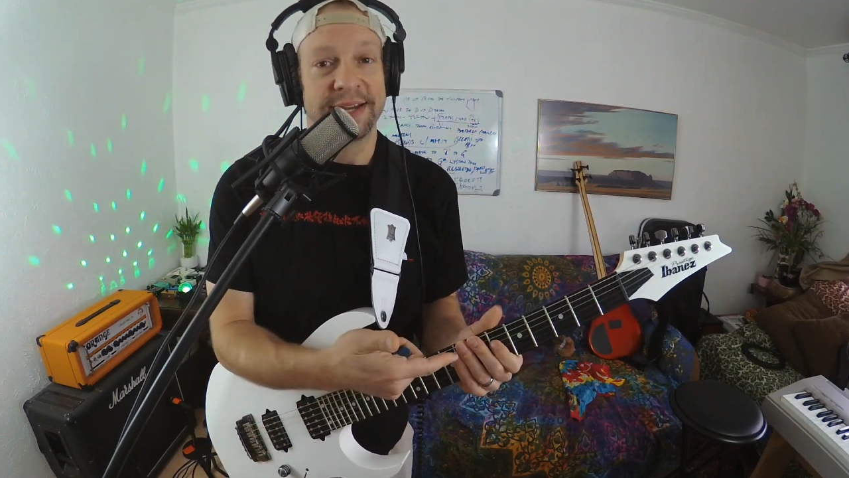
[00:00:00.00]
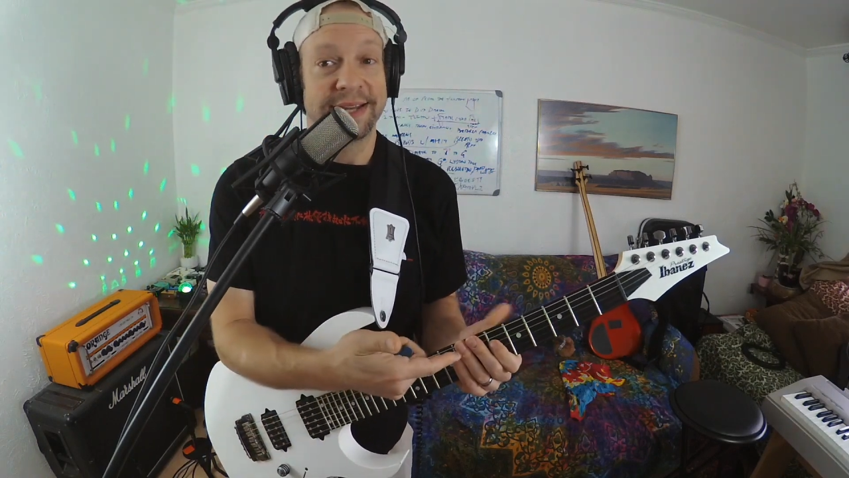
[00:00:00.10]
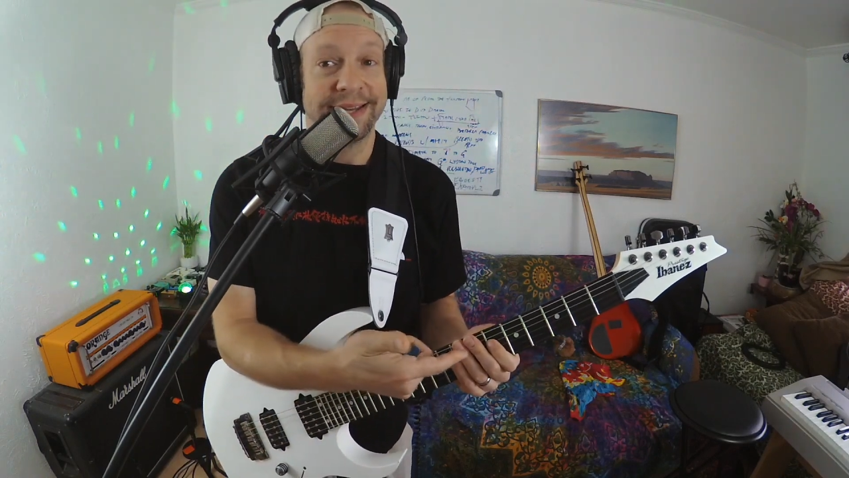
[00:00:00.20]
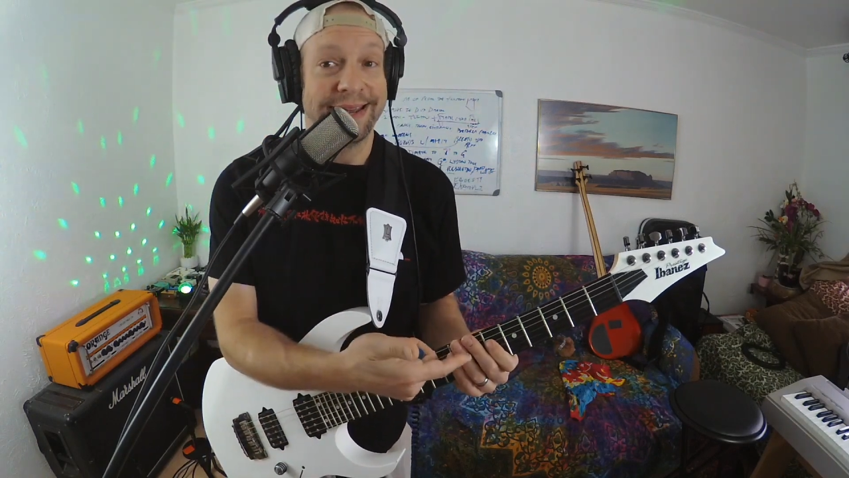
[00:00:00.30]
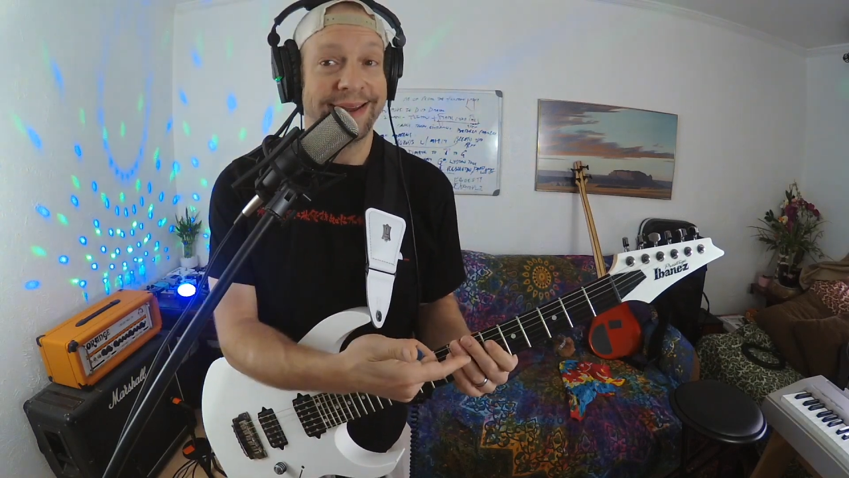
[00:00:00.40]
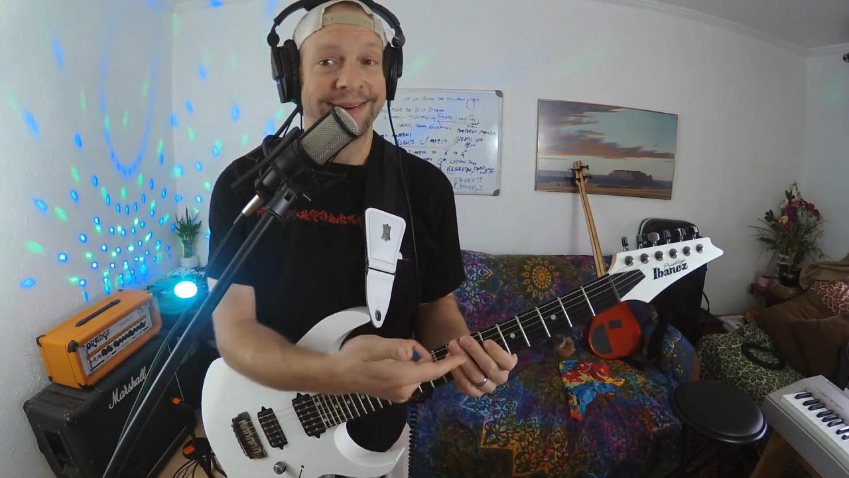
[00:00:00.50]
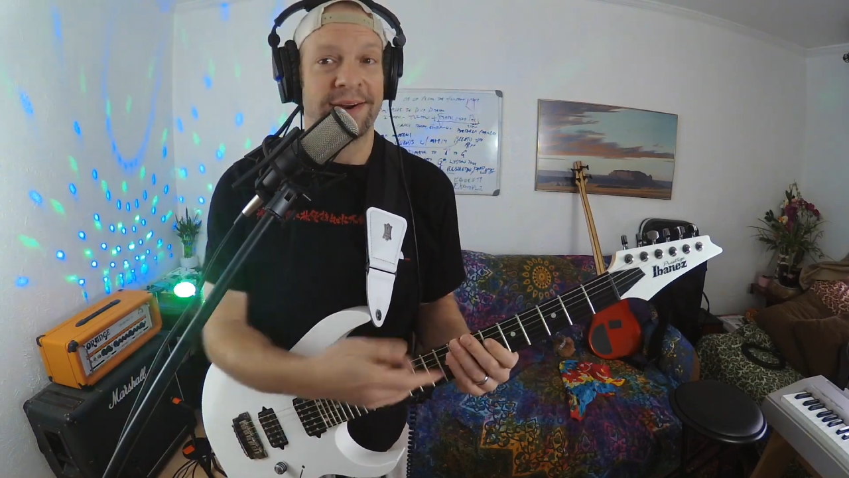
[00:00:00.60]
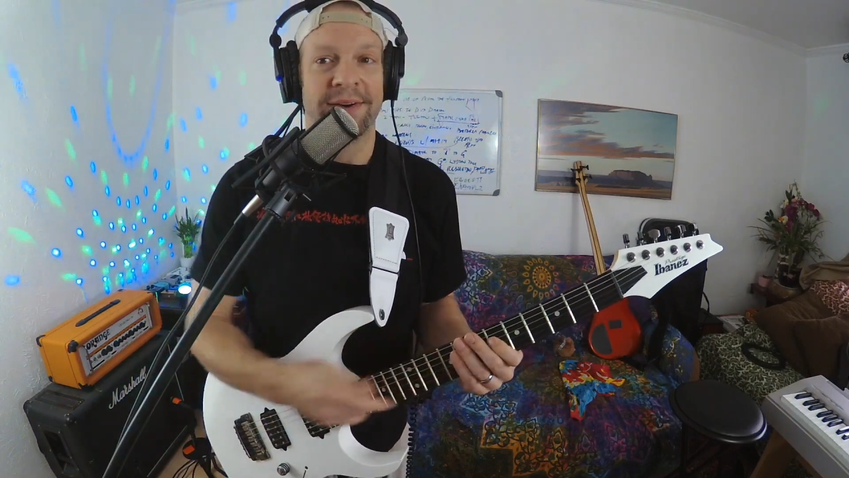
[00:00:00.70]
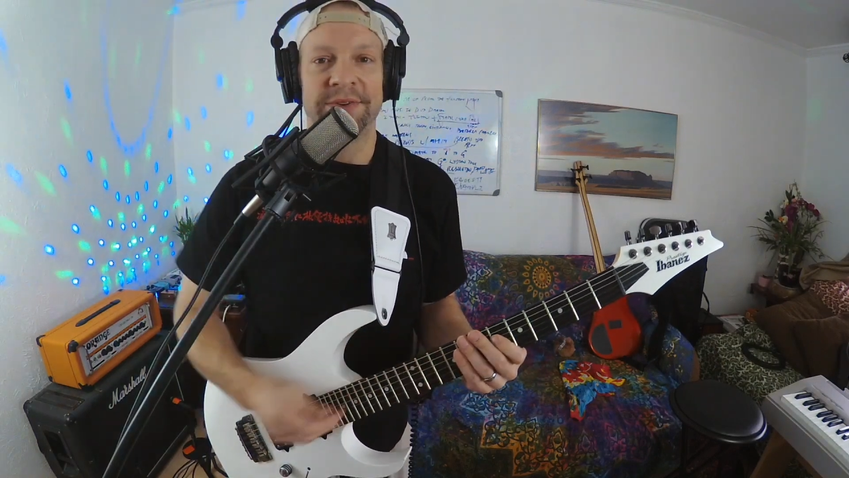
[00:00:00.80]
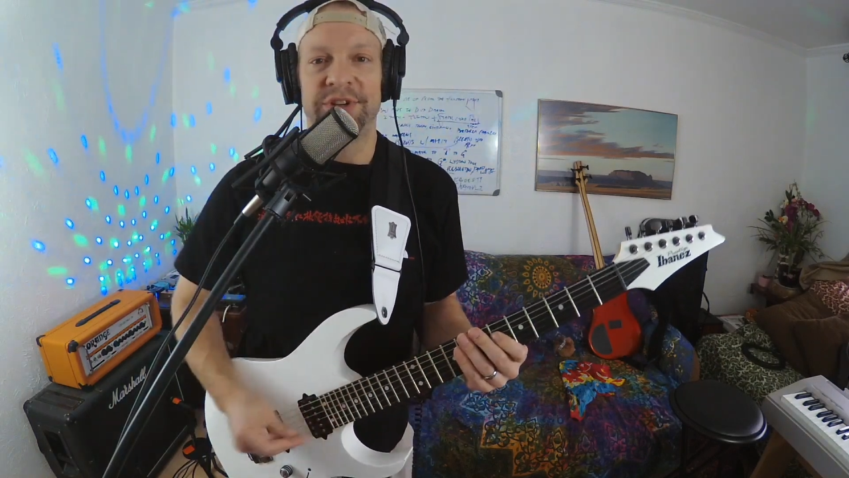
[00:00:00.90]
again
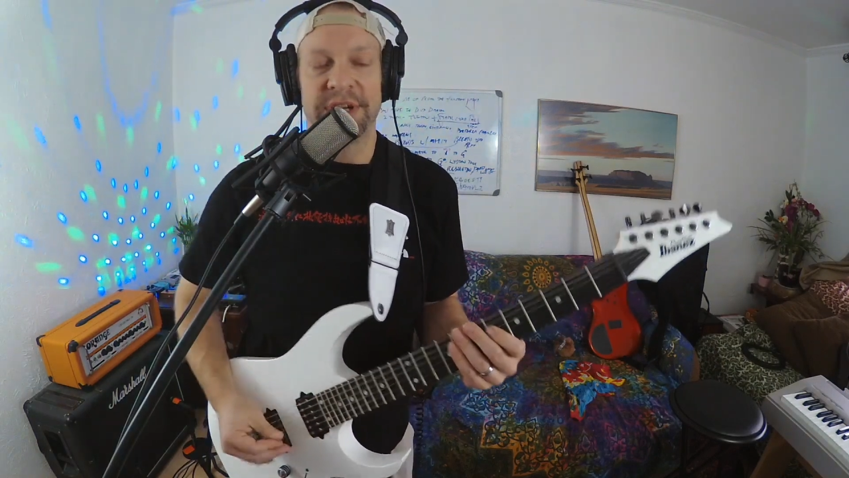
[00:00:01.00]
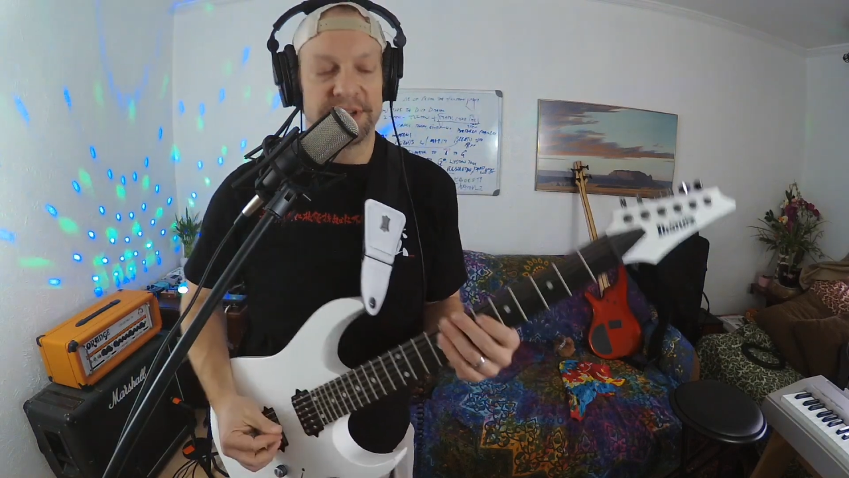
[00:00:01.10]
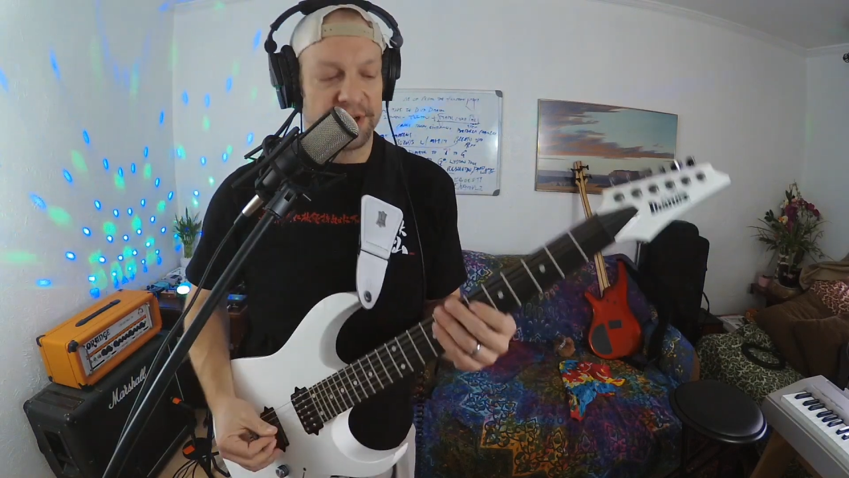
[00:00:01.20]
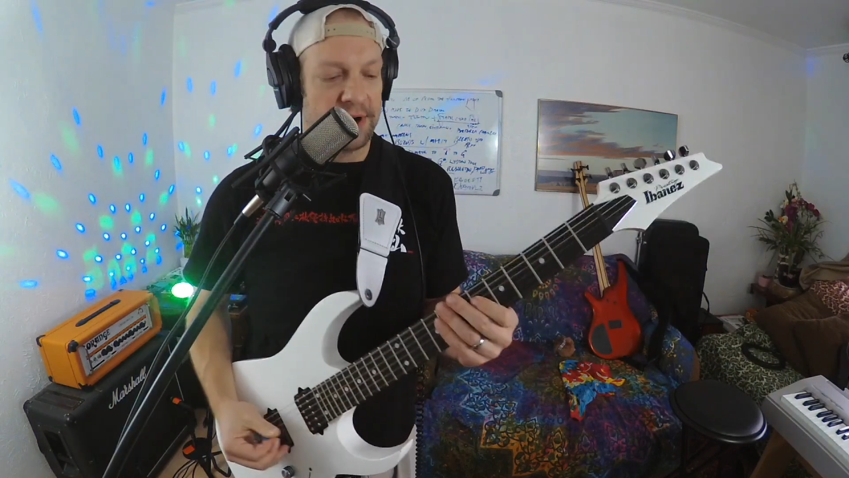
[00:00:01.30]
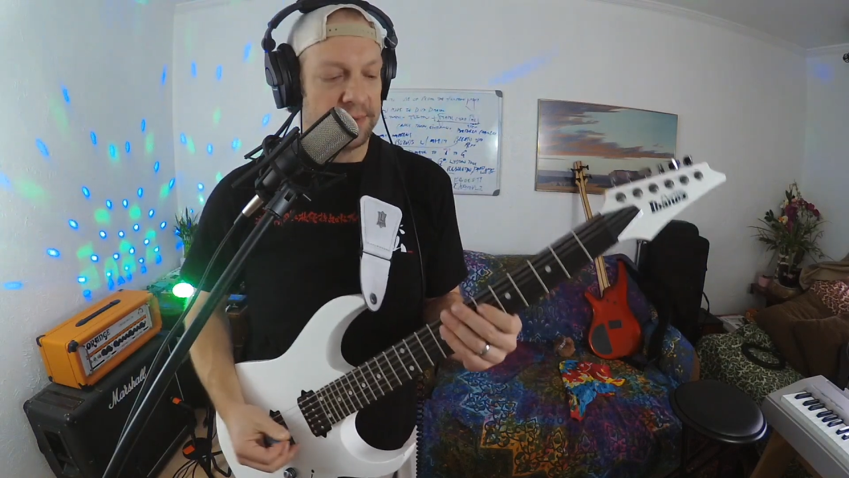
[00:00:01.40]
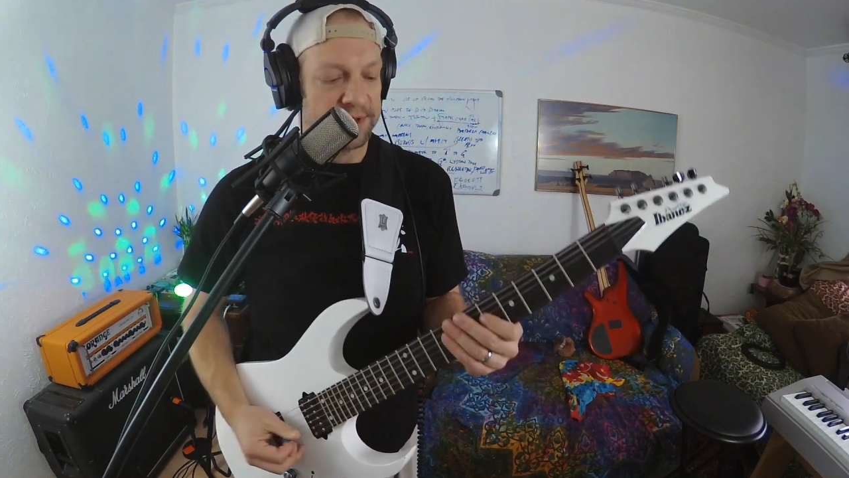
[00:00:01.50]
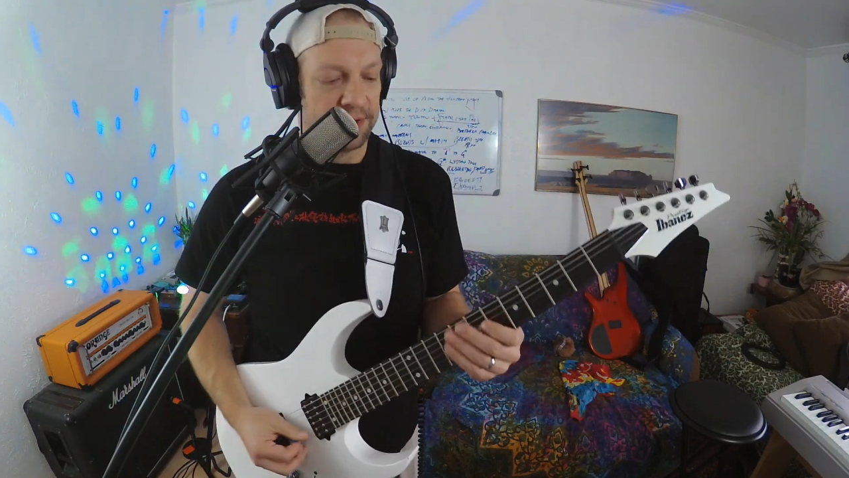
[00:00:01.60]
on G sharp.